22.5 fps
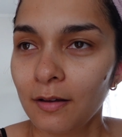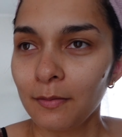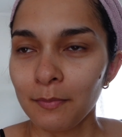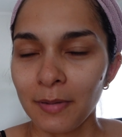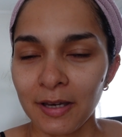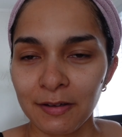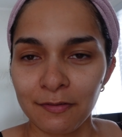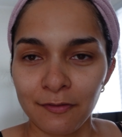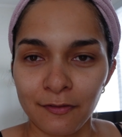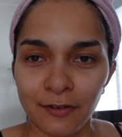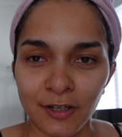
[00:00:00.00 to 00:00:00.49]

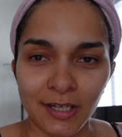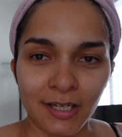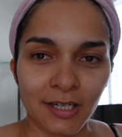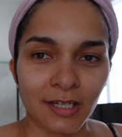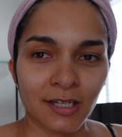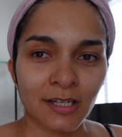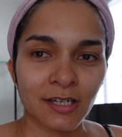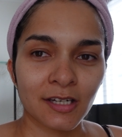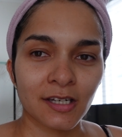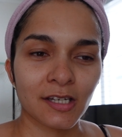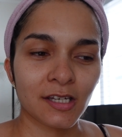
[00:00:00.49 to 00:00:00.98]
my
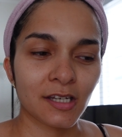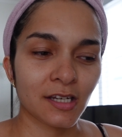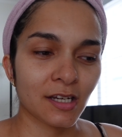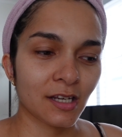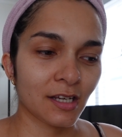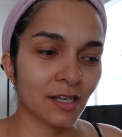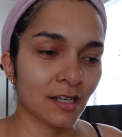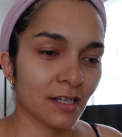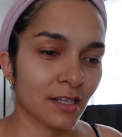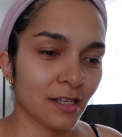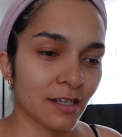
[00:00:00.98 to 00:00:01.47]
friend
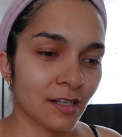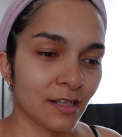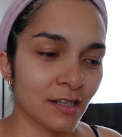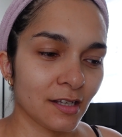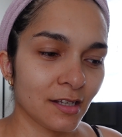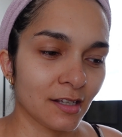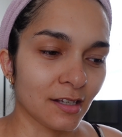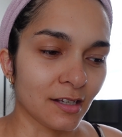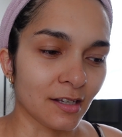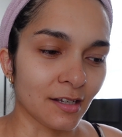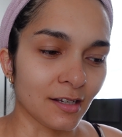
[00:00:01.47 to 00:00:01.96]
uh,
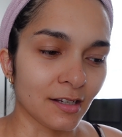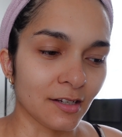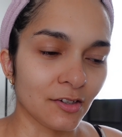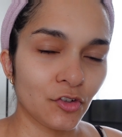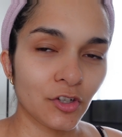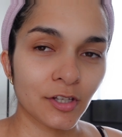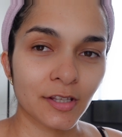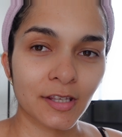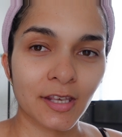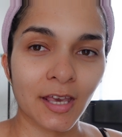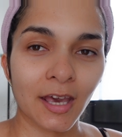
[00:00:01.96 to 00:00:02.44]
it
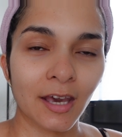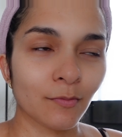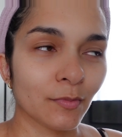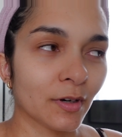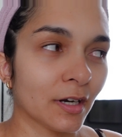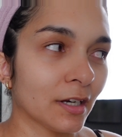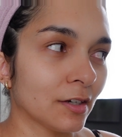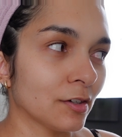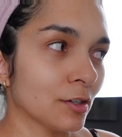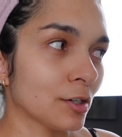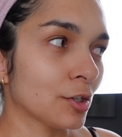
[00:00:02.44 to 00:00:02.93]
just came
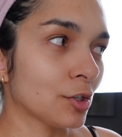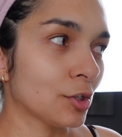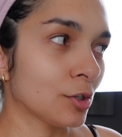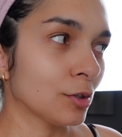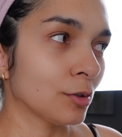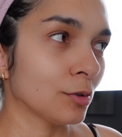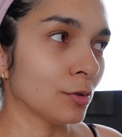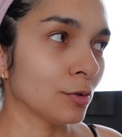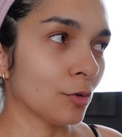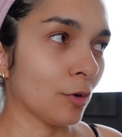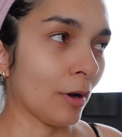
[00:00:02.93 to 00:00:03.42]
round
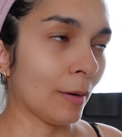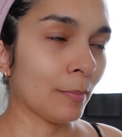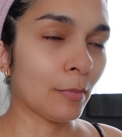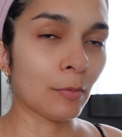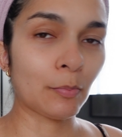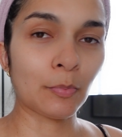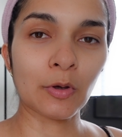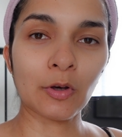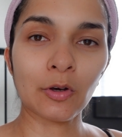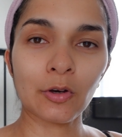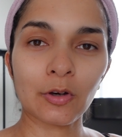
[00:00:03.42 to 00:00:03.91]
to grab a
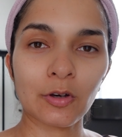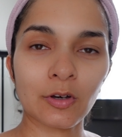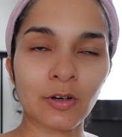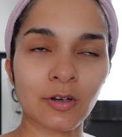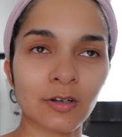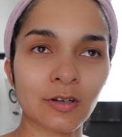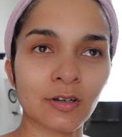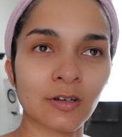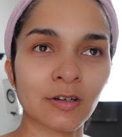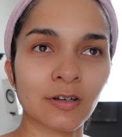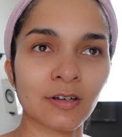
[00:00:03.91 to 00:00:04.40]
book
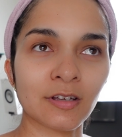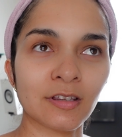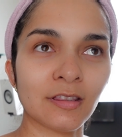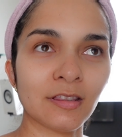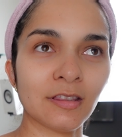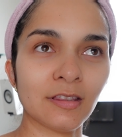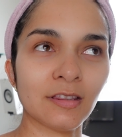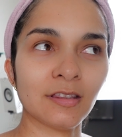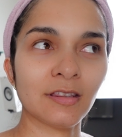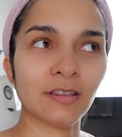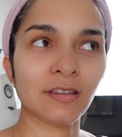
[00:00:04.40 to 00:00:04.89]

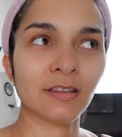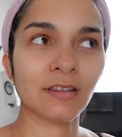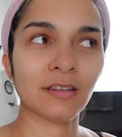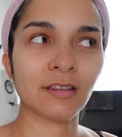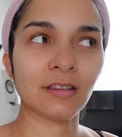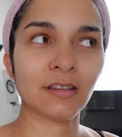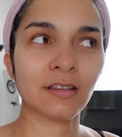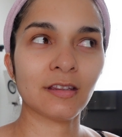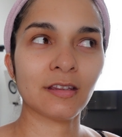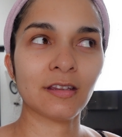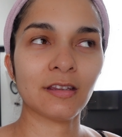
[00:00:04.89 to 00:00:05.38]

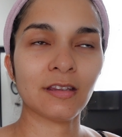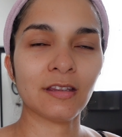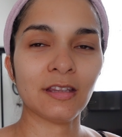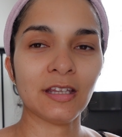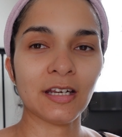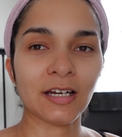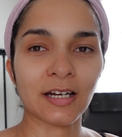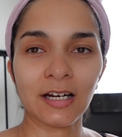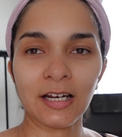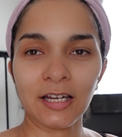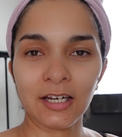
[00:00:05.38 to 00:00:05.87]

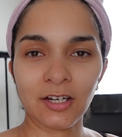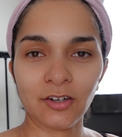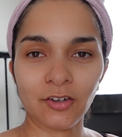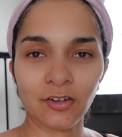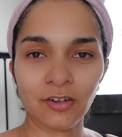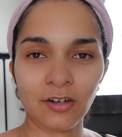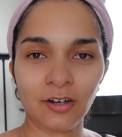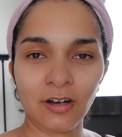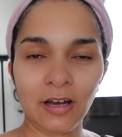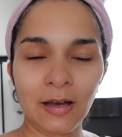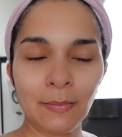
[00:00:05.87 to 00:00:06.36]
that I lent
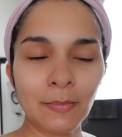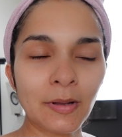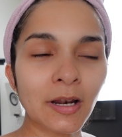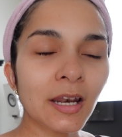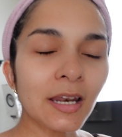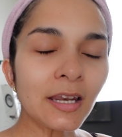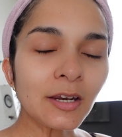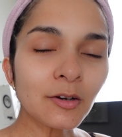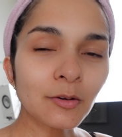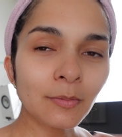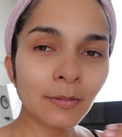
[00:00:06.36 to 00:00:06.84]
her. I'm a
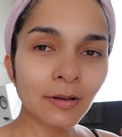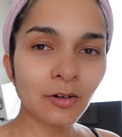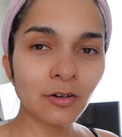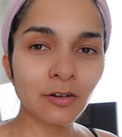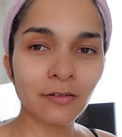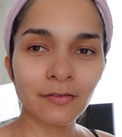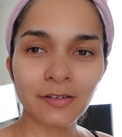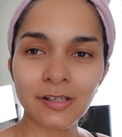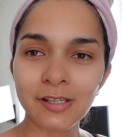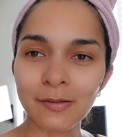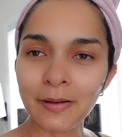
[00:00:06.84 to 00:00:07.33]
little bit
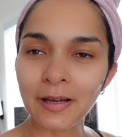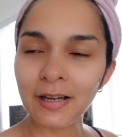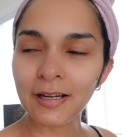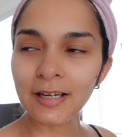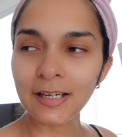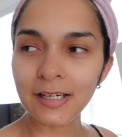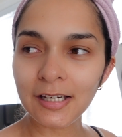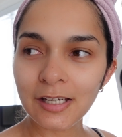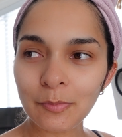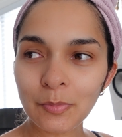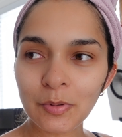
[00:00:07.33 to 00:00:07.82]
nervous about
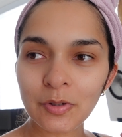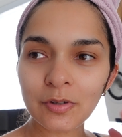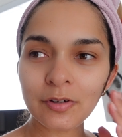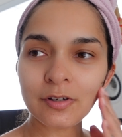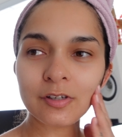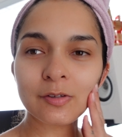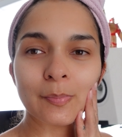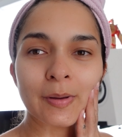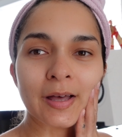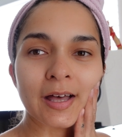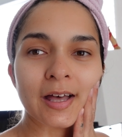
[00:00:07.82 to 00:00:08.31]
lending
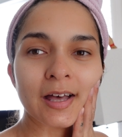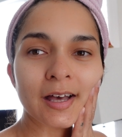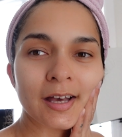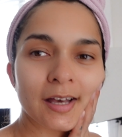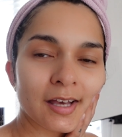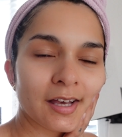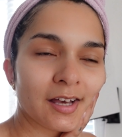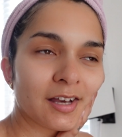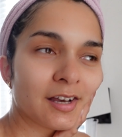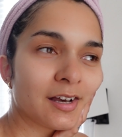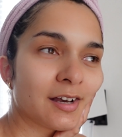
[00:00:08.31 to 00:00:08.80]
books, but
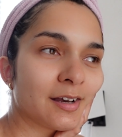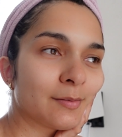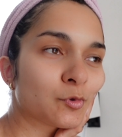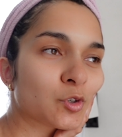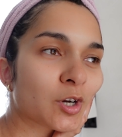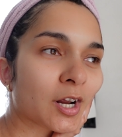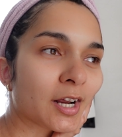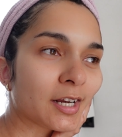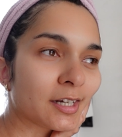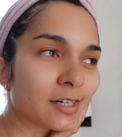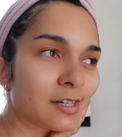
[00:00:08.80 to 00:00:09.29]
I'm
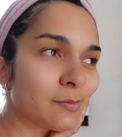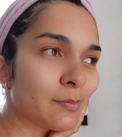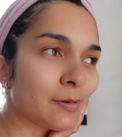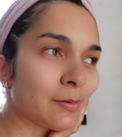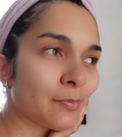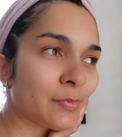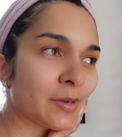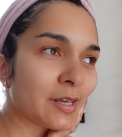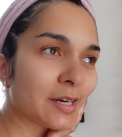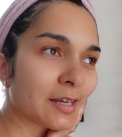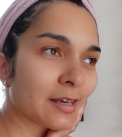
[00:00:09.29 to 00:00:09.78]
trying to
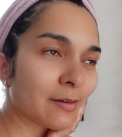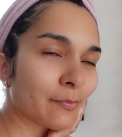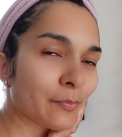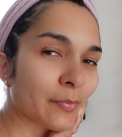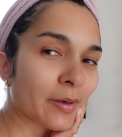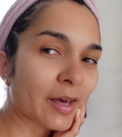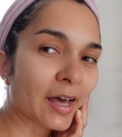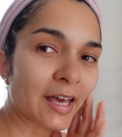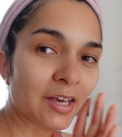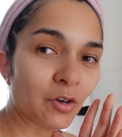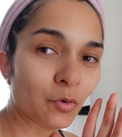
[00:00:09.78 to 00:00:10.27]
be better.
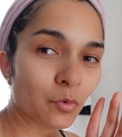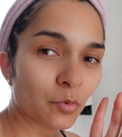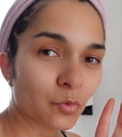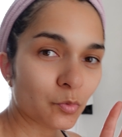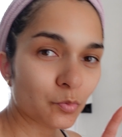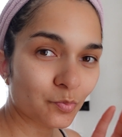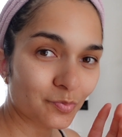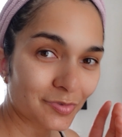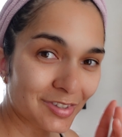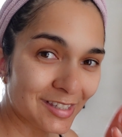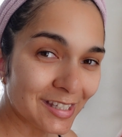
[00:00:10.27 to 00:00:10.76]
But I
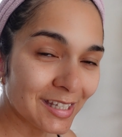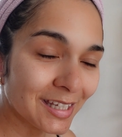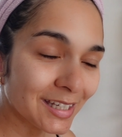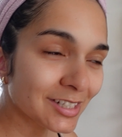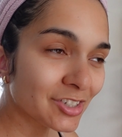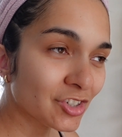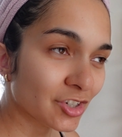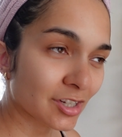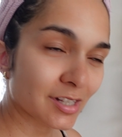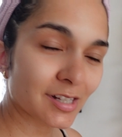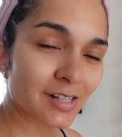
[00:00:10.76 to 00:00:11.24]

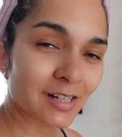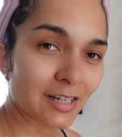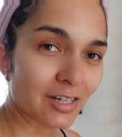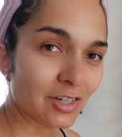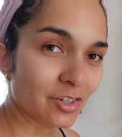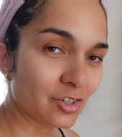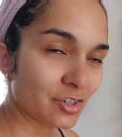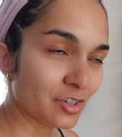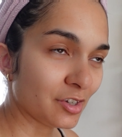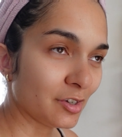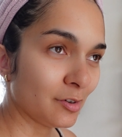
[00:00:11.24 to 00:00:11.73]
did just
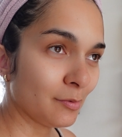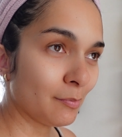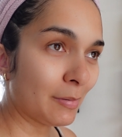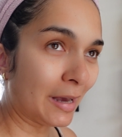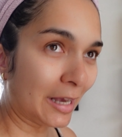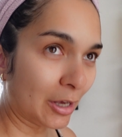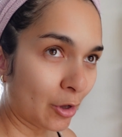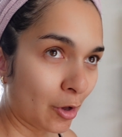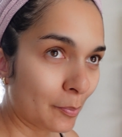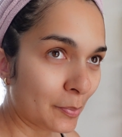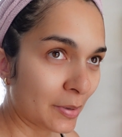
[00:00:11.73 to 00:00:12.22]
lend her
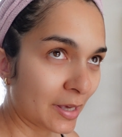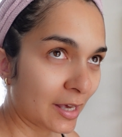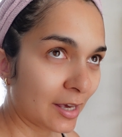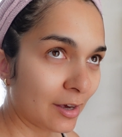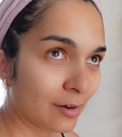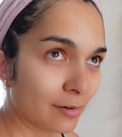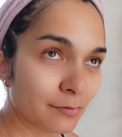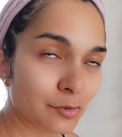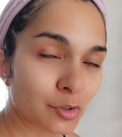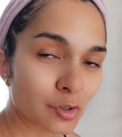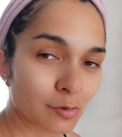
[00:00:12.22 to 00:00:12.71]
my copy
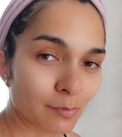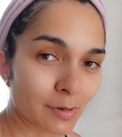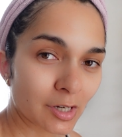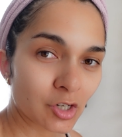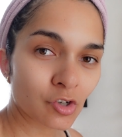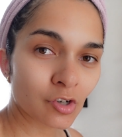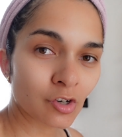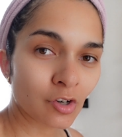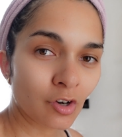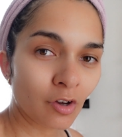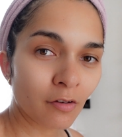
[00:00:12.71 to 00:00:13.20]
of Too
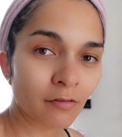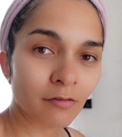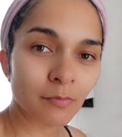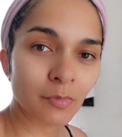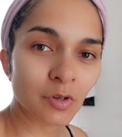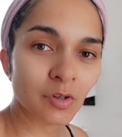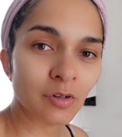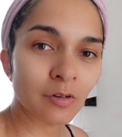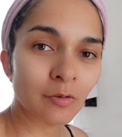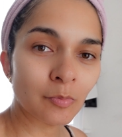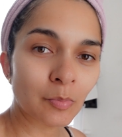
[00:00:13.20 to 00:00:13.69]
Much and Not the
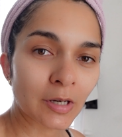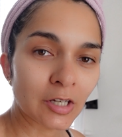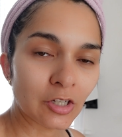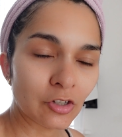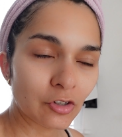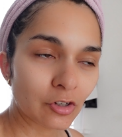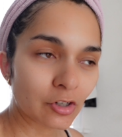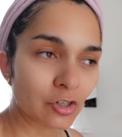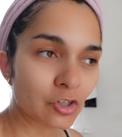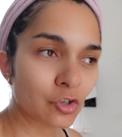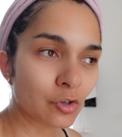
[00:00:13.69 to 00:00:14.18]
Mood by
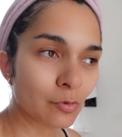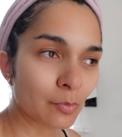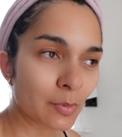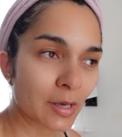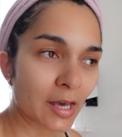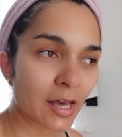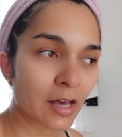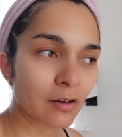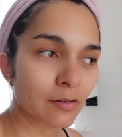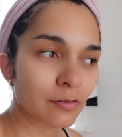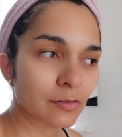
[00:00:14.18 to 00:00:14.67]
Durga
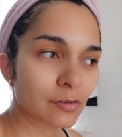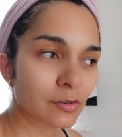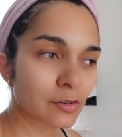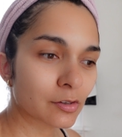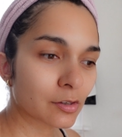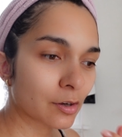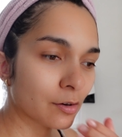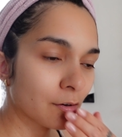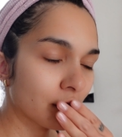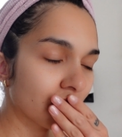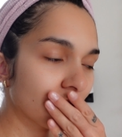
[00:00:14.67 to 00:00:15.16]
Chew-Bose,
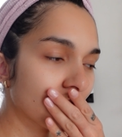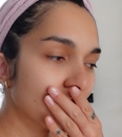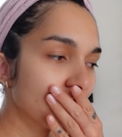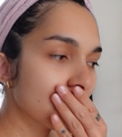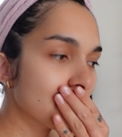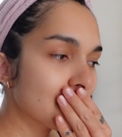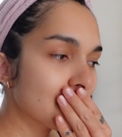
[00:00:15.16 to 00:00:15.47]
so